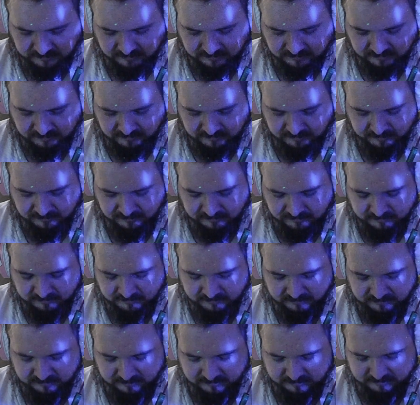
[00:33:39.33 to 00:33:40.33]

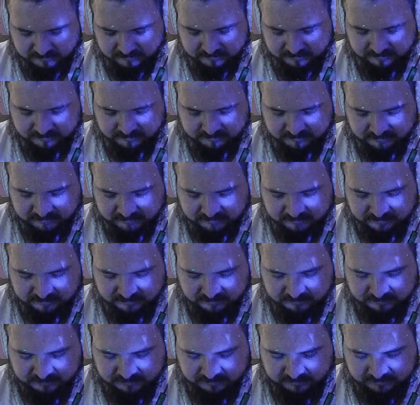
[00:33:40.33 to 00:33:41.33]

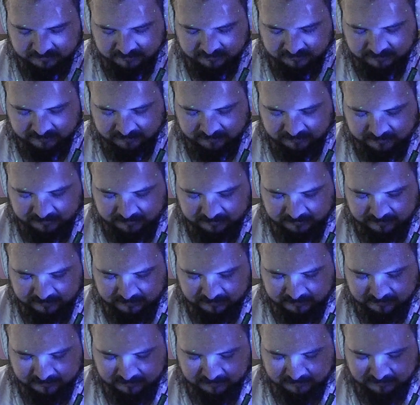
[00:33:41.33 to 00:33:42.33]

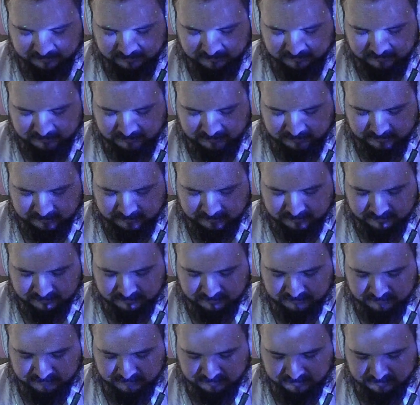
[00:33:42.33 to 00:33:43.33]

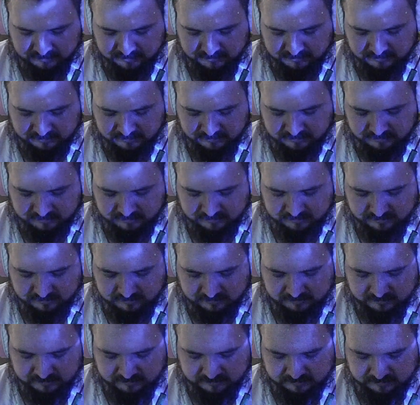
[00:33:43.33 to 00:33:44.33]

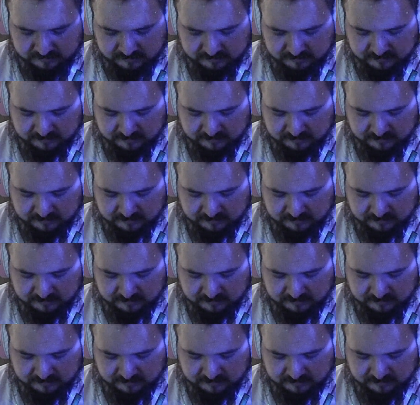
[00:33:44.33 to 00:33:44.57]
(not speaking)